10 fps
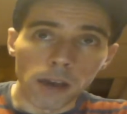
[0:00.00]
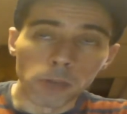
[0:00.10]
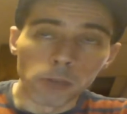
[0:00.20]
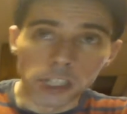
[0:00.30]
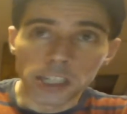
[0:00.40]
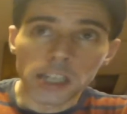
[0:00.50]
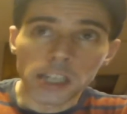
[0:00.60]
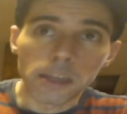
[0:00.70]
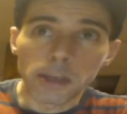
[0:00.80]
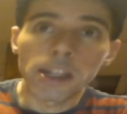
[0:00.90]
which is the
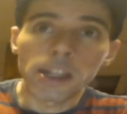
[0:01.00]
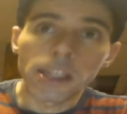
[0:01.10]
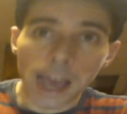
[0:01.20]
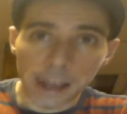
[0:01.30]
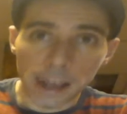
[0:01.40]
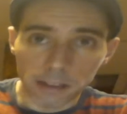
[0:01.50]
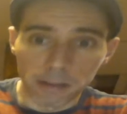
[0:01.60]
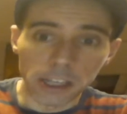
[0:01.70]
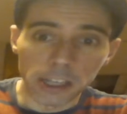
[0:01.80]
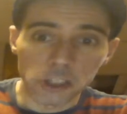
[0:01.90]
community that
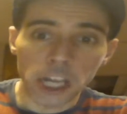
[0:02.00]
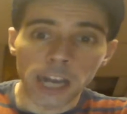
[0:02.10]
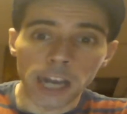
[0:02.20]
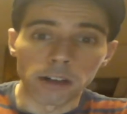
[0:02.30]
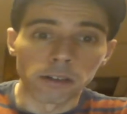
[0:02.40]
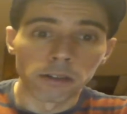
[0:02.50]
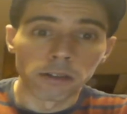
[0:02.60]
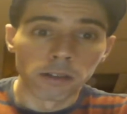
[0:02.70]
this channel